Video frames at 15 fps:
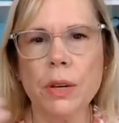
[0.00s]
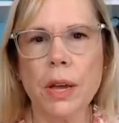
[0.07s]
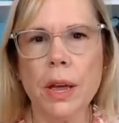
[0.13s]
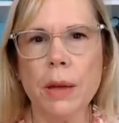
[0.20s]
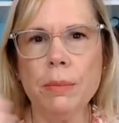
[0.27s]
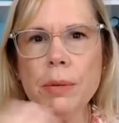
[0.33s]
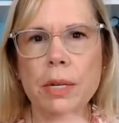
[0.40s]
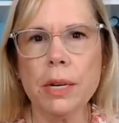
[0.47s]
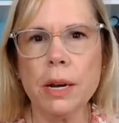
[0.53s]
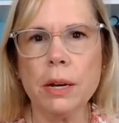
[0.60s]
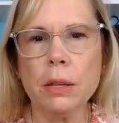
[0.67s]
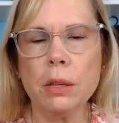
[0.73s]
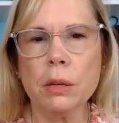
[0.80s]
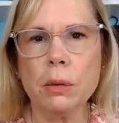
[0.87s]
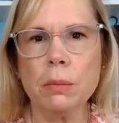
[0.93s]
empty
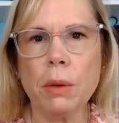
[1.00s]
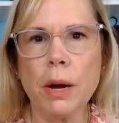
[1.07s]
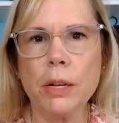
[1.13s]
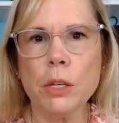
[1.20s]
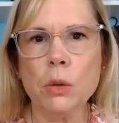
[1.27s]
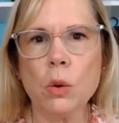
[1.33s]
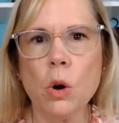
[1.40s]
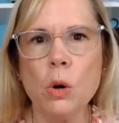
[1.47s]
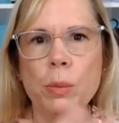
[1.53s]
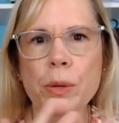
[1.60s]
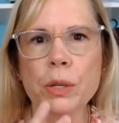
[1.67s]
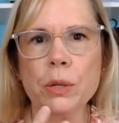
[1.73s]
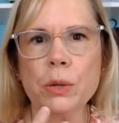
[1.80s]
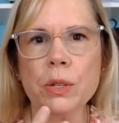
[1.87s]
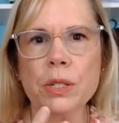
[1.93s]
out in your mind, you're
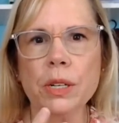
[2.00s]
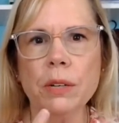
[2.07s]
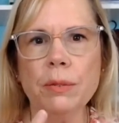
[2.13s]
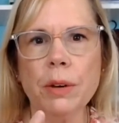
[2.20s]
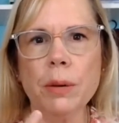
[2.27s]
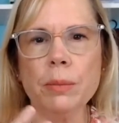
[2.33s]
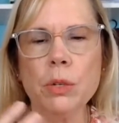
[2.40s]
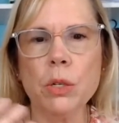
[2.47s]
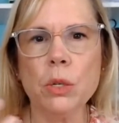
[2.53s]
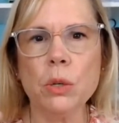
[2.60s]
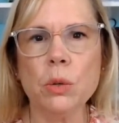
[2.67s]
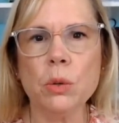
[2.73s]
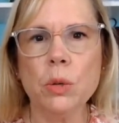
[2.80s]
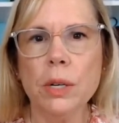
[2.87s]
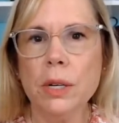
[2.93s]
opening yourself up
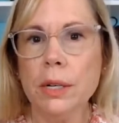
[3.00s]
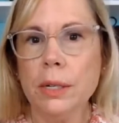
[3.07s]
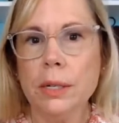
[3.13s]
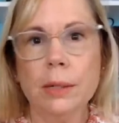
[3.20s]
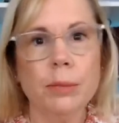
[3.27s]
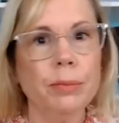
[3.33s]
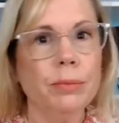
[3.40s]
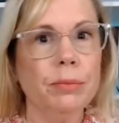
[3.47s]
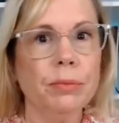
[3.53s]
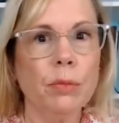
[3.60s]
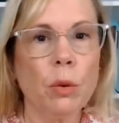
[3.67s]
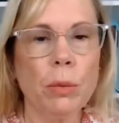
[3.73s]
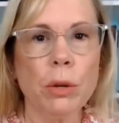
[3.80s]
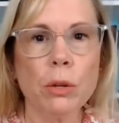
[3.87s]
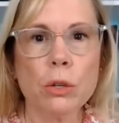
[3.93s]
to
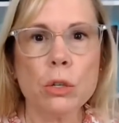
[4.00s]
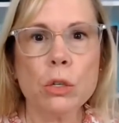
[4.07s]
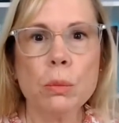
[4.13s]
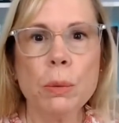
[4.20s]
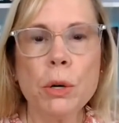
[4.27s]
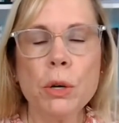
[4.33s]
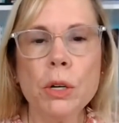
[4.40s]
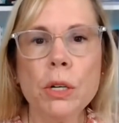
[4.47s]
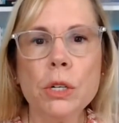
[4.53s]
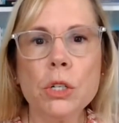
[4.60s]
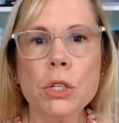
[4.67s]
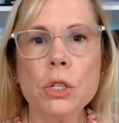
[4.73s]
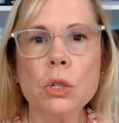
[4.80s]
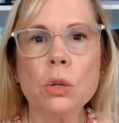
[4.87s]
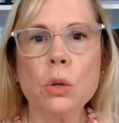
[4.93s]
familiar
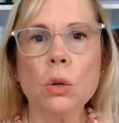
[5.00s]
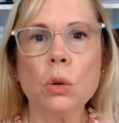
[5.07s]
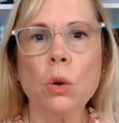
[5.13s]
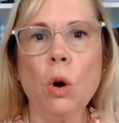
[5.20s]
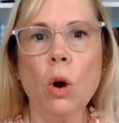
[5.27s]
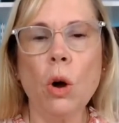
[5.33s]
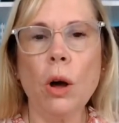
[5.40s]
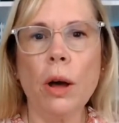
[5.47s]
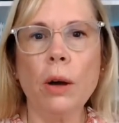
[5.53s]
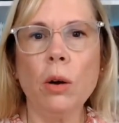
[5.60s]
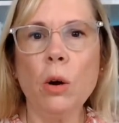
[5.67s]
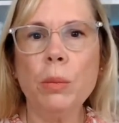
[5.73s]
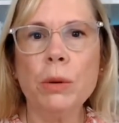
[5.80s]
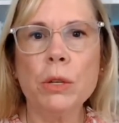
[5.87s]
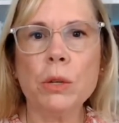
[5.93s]
spirits. You're uh,
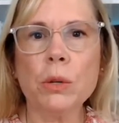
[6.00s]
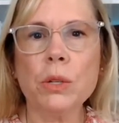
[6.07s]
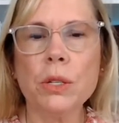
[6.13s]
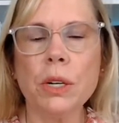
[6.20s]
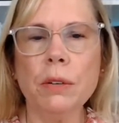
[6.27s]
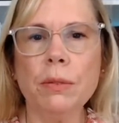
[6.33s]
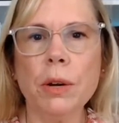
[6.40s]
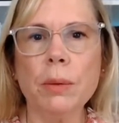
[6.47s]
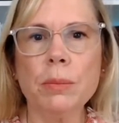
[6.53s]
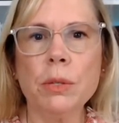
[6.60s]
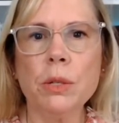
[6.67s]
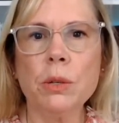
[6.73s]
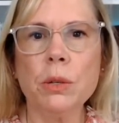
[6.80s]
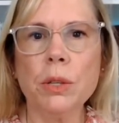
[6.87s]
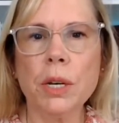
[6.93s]
open yourself up
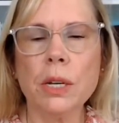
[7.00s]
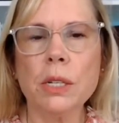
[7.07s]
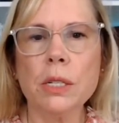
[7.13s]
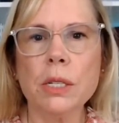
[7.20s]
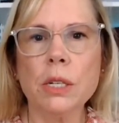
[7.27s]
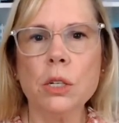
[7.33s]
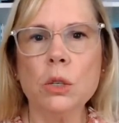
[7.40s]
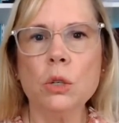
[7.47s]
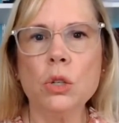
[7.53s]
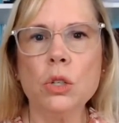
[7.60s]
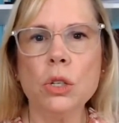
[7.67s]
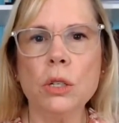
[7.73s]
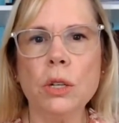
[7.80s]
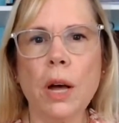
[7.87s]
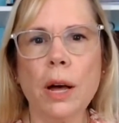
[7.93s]
to things that you
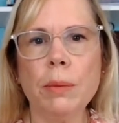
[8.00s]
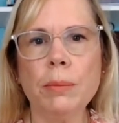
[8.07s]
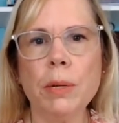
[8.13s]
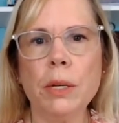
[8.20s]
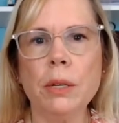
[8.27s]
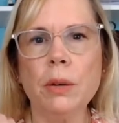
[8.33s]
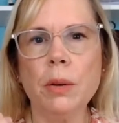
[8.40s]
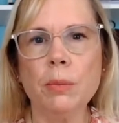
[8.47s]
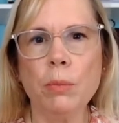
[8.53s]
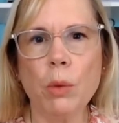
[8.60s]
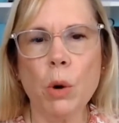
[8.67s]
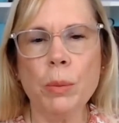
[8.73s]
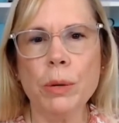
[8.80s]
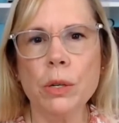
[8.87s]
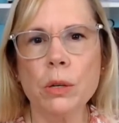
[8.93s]
should not be
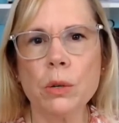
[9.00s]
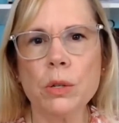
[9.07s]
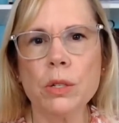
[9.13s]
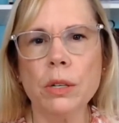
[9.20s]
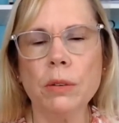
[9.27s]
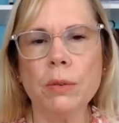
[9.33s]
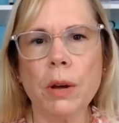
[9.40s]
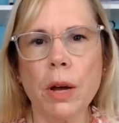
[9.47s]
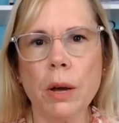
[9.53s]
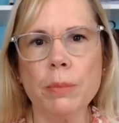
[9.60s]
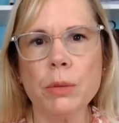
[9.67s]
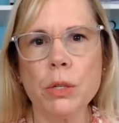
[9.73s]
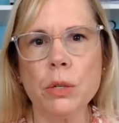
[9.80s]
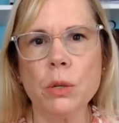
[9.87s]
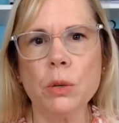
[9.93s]
opening yourself up
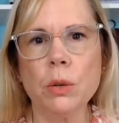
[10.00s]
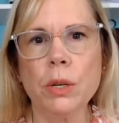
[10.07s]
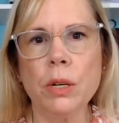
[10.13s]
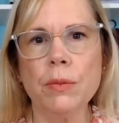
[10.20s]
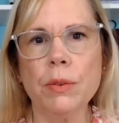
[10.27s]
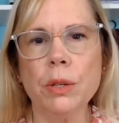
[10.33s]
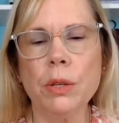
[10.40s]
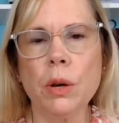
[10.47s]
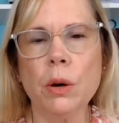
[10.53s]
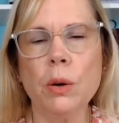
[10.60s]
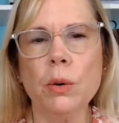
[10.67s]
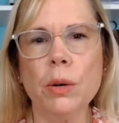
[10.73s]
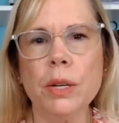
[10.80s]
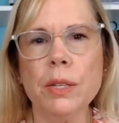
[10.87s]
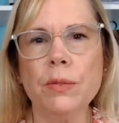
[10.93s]
to, even
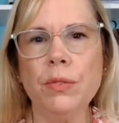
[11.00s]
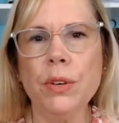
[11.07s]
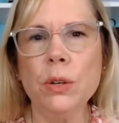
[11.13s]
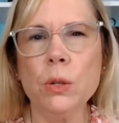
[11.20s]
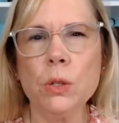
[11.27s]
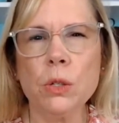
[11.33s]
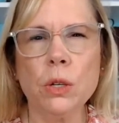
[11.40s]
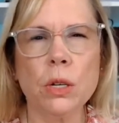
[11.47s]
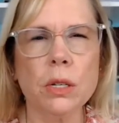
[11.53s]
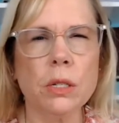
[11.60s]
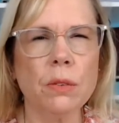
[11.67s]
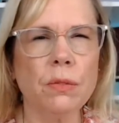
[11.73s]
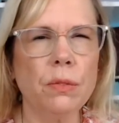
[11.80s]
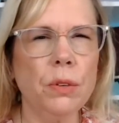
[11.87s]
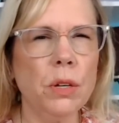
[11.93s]
though it feels good. Does
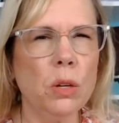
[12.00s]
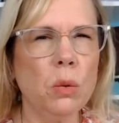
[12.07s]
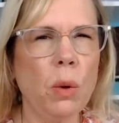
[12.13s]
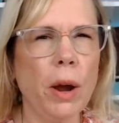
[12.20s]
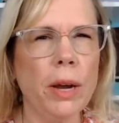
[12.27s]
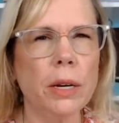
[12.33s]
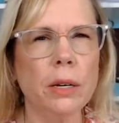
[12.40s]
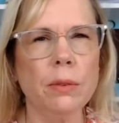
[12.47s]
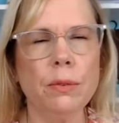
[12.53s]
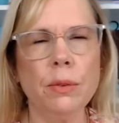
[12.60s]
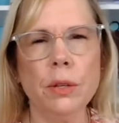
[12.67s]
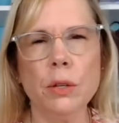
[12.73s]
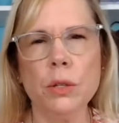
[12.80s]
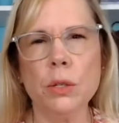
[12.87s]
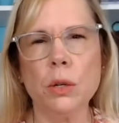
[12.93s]
it feel right? It
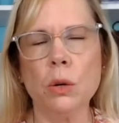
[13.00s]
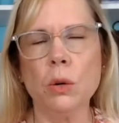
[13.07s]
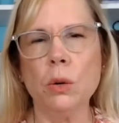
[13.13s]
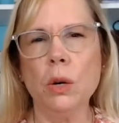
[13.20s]
feels so